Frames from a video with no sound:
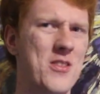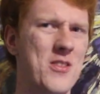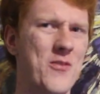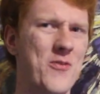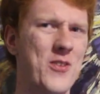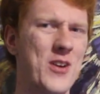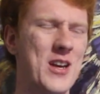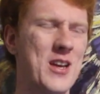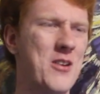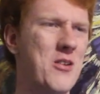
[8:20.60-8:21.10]
of the
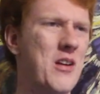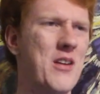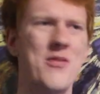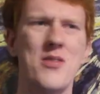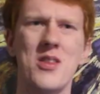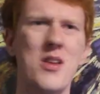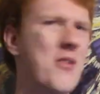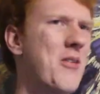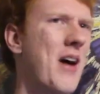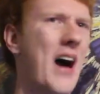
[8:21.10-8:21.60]
video,
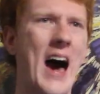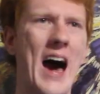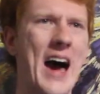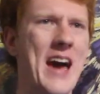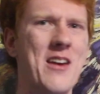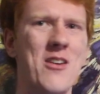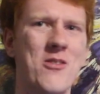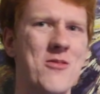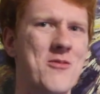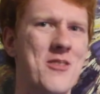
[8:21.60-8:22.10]
even though
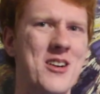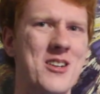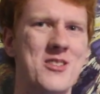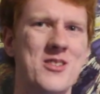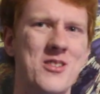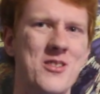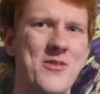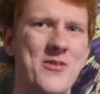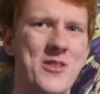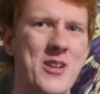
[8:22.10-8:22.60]
I don't
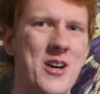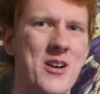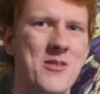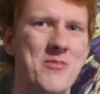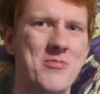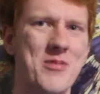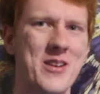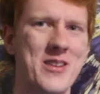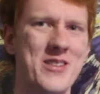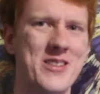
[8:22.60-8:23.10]
watch the
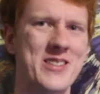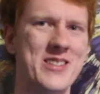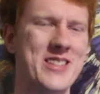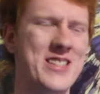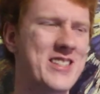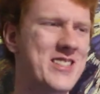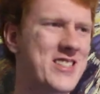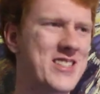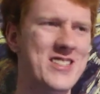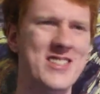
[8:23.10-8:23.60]
Vlog Brothers.
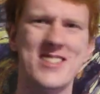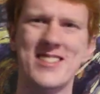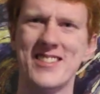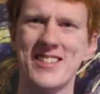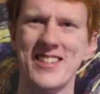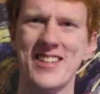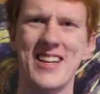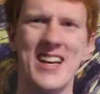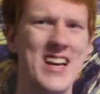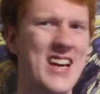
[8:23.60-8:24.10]
It just,
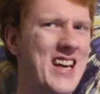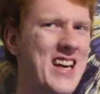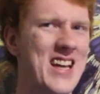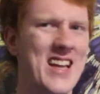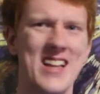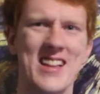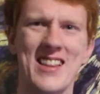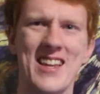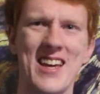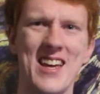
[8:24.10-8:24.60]

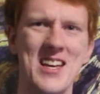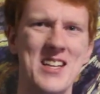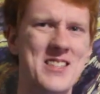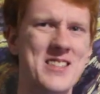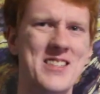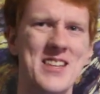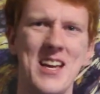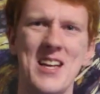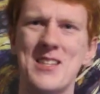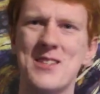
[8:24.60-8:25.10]
like,
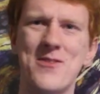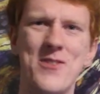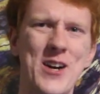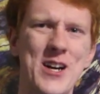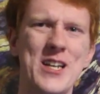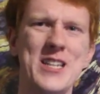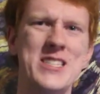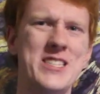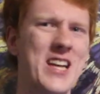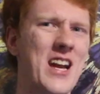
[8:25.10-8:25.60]
it's
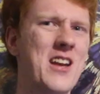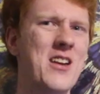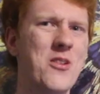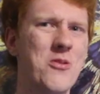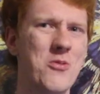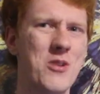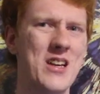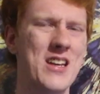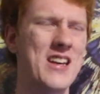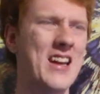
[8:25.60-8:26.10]
very
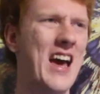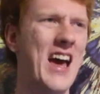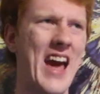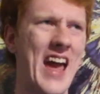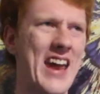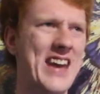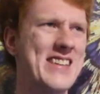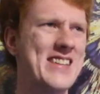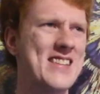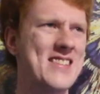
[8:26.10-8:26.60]
genuine,
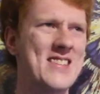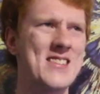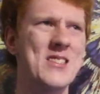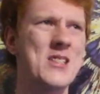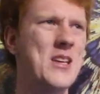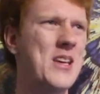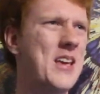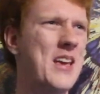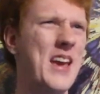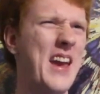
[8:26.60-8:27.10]
and
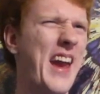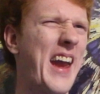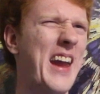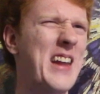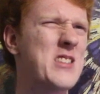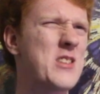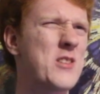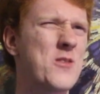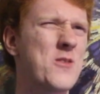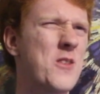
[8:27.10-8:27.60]

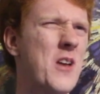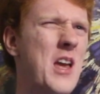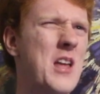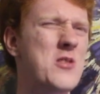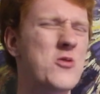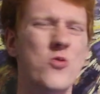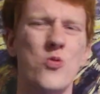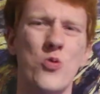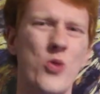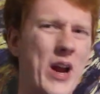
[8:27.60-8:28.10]

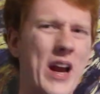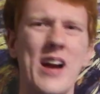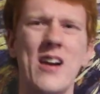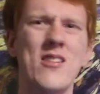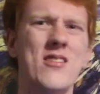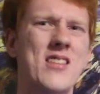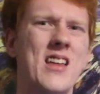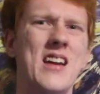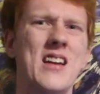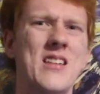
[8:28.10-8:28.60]
it's
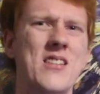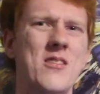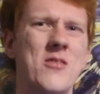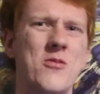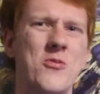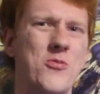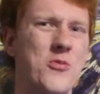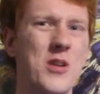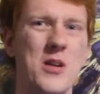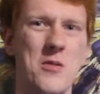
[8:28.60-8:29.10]
rare that
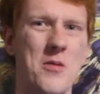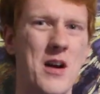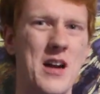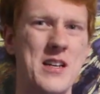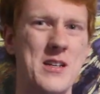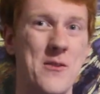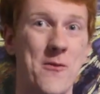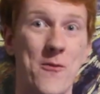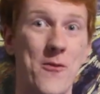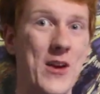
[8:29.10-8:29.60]

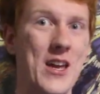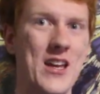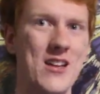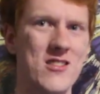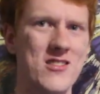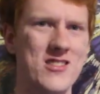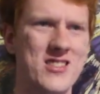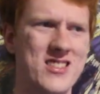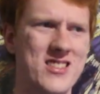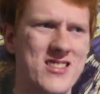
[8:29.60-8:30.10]
Rewind
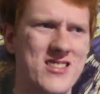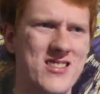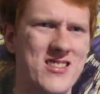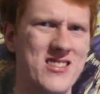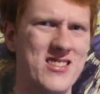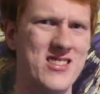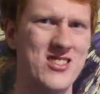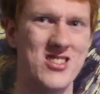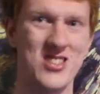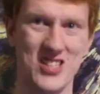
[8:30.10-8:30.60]
feels
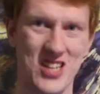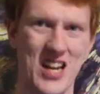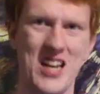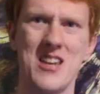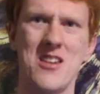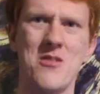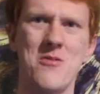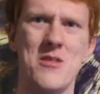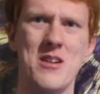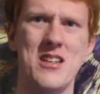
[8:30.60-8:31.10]

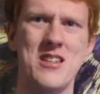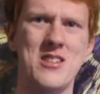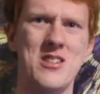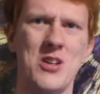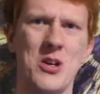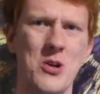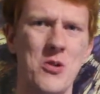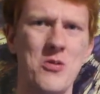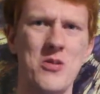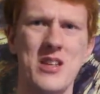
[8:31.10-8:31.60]
genuine
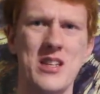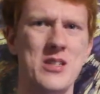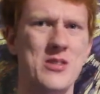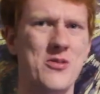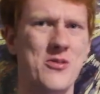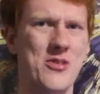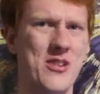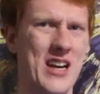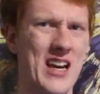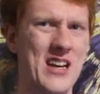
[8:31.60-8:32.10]
to who these
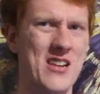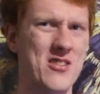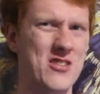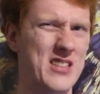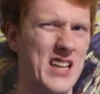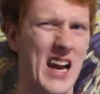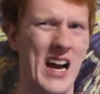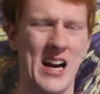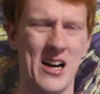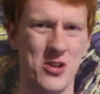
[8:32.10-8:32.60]

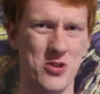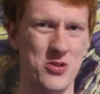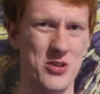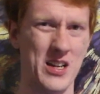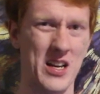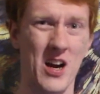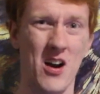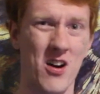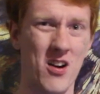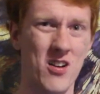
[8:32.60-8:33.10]
creators
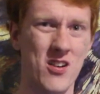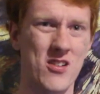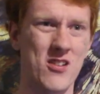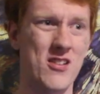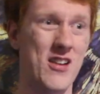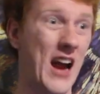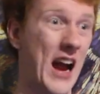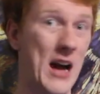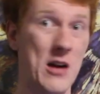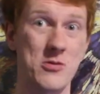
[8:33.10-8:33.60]
actually
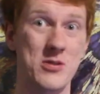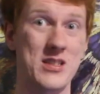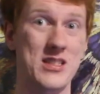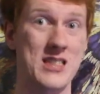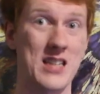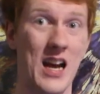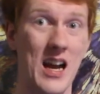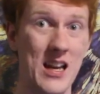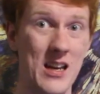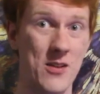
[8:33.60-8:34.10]
are
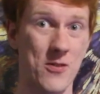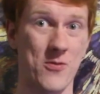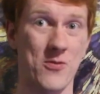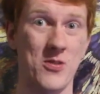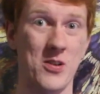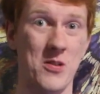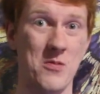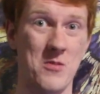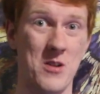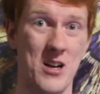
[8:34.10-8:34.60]
outside of
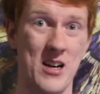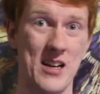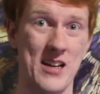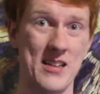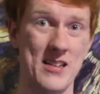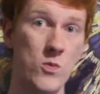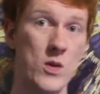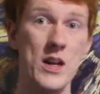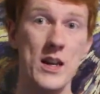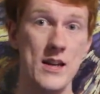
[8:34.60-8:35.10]

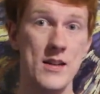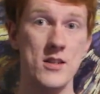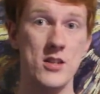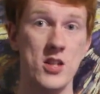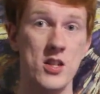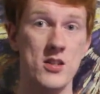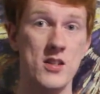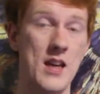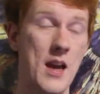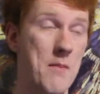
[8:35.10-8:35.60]
Rewind. We didn't
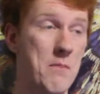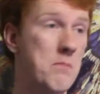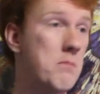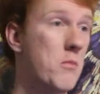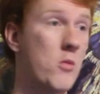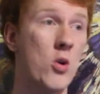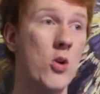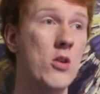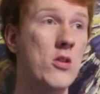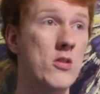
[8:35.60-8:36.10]
just get
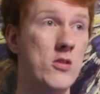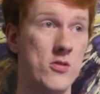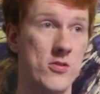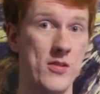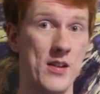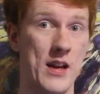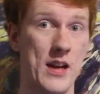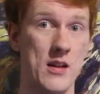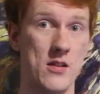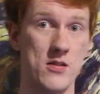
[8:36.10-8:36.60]
more
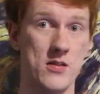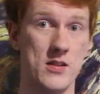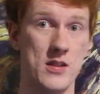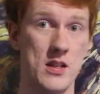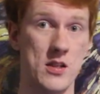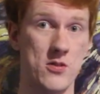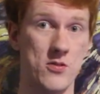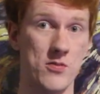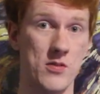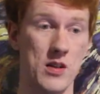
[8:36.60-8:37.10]
creators
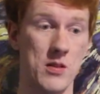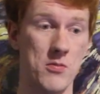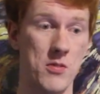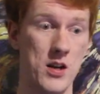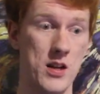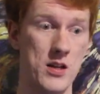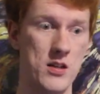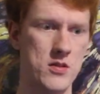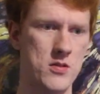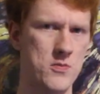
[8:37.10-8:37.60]
this
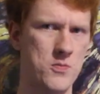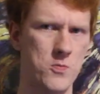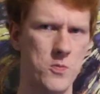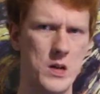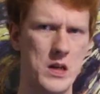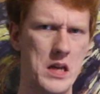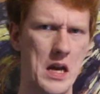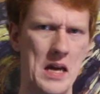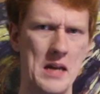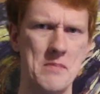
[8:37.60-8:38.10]
Rewind,
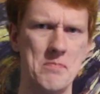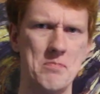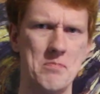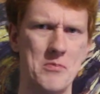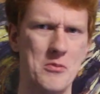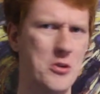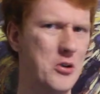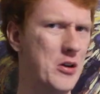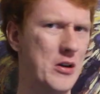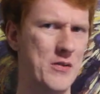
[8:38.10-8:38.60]
we got
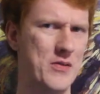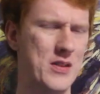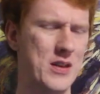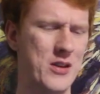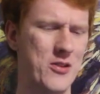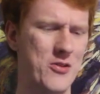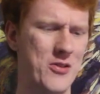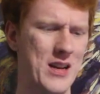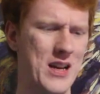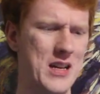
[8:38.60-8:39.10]
more of the
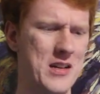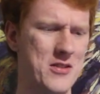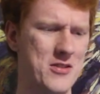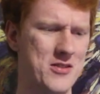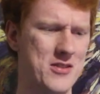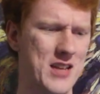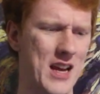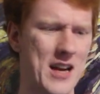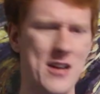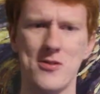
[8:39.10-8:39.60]

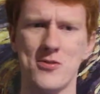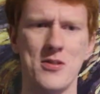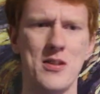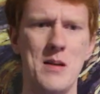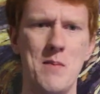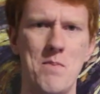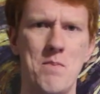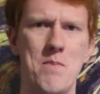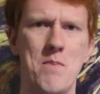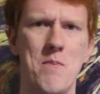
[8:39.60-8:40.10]
creators
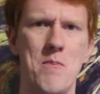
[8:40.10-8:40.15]
actually